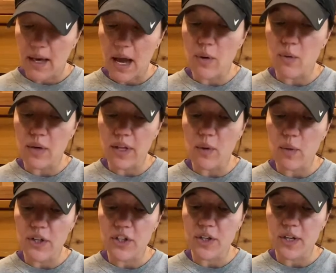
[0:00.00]
I really
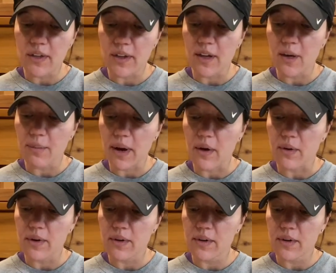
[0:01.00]
want you to think
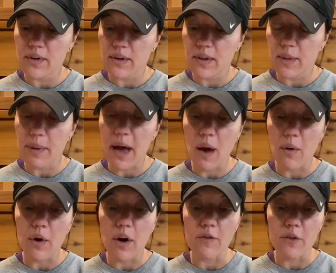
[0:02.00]
about the
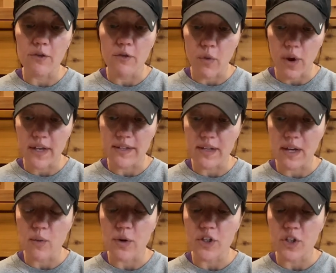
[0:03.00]
power of your voice
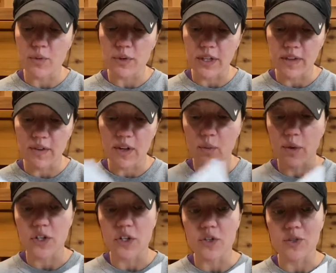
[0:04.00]
and what you're believing and
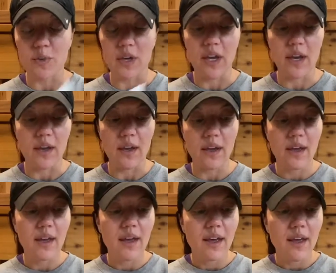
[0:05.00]
what you're speaking.
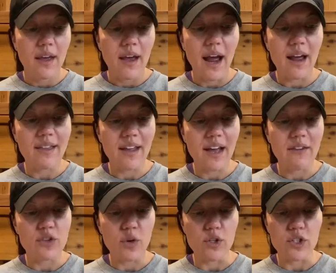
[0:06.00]
I think I've
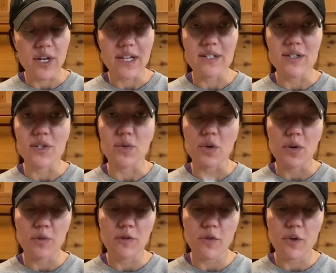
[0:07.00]
told you guys this story
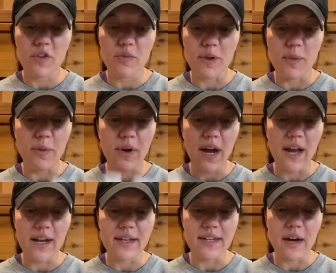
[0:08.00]
before of people
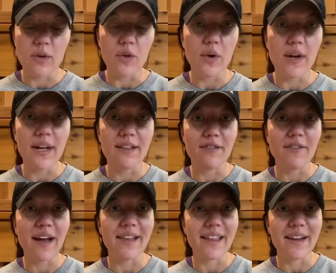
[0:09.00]
kind of downgrading the
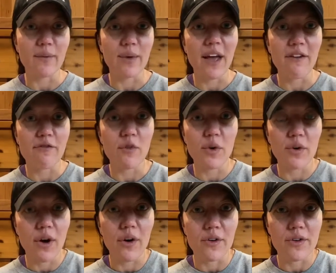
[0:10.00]
fact that we have four
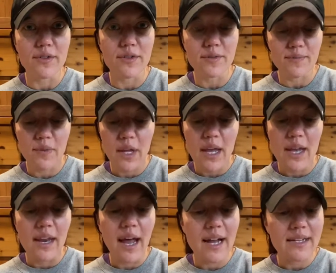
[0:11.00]
daughters
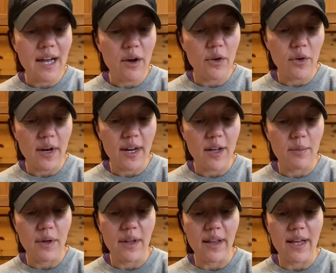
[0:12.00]
not downgrading,
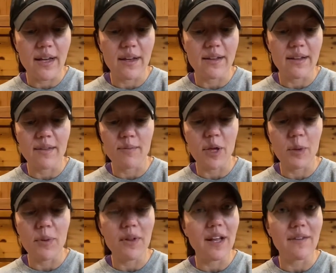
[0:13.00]
but like
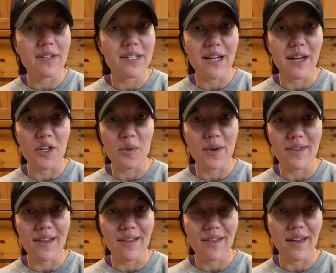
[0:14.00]
people love to tell you what
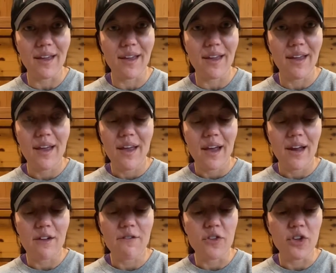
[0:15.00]
they think. And
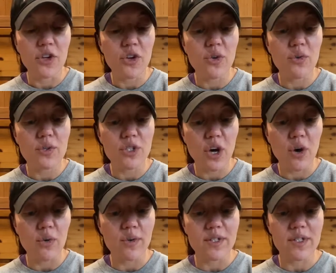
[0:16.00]
if you
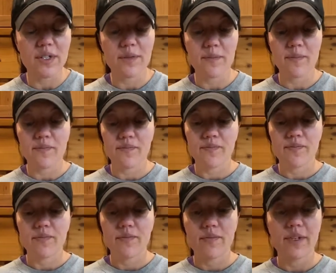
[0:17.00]
don't
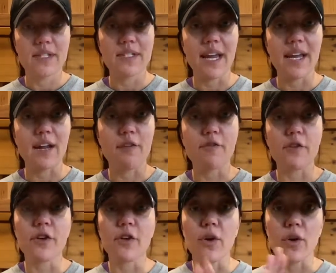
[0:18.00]
stand up for
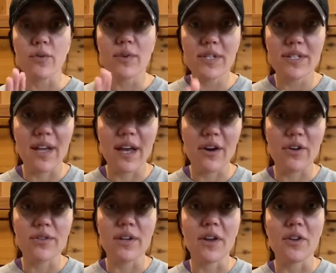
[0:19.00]
your own
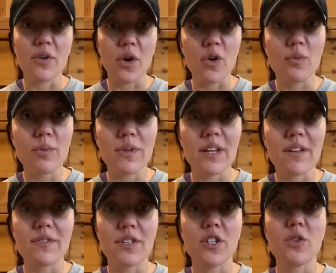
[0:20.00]
desires and your own
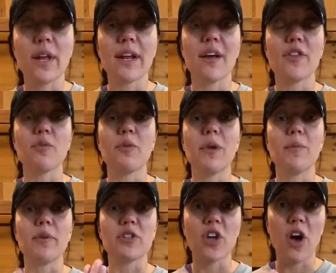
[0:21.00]
beliefs and you let other
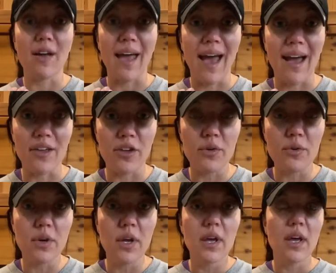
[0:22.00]
people talk at you
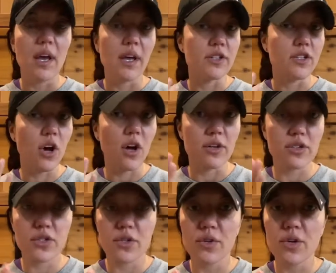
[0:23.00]
and talk
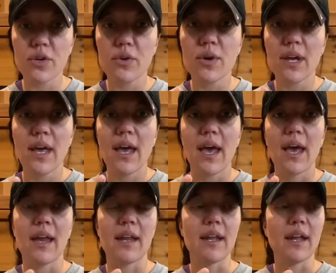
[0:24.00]
to you
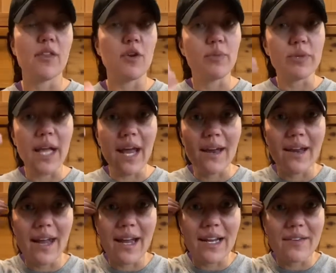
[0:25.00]
and either plant
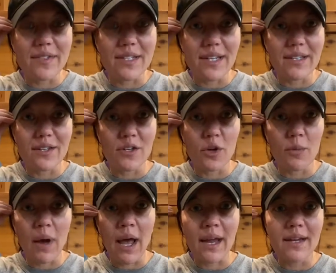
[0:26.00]
negative seeds in your
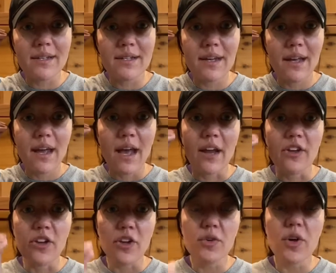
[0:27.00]
mind
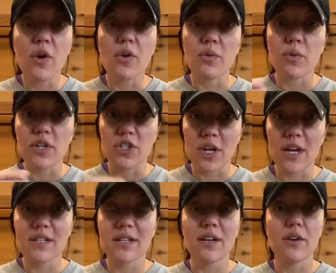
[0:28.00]
and you don't
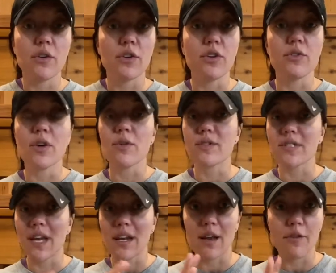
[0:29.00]
reject it or you don't
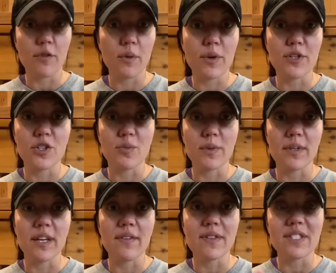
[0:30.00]
stand up for what you
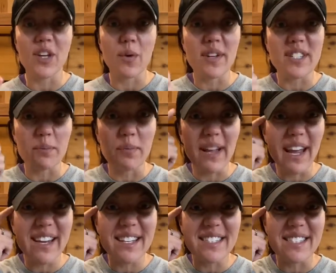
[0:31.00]
believe, it's going to
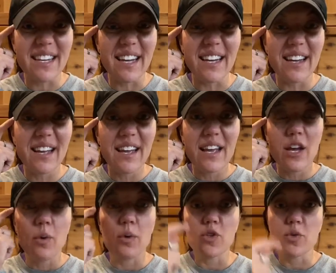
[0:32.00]
plant a seed,
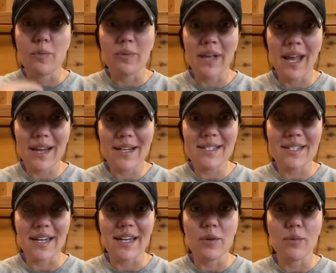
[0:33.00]
which will plant a
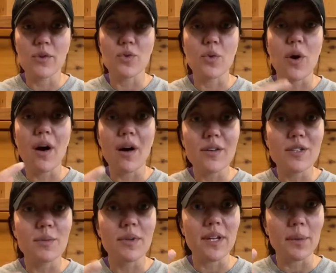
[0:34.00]
seed, which will
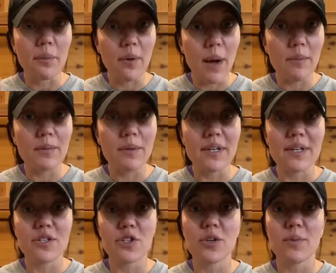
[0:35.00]
ultimately probably
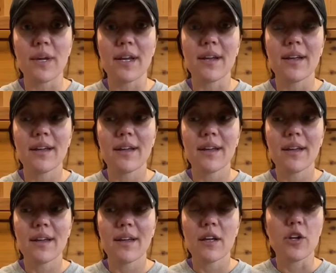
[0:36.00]
determine
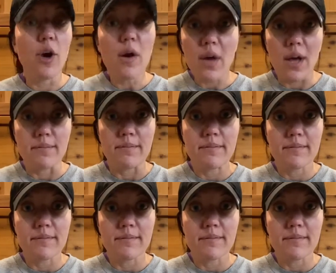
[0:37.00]
your outcome,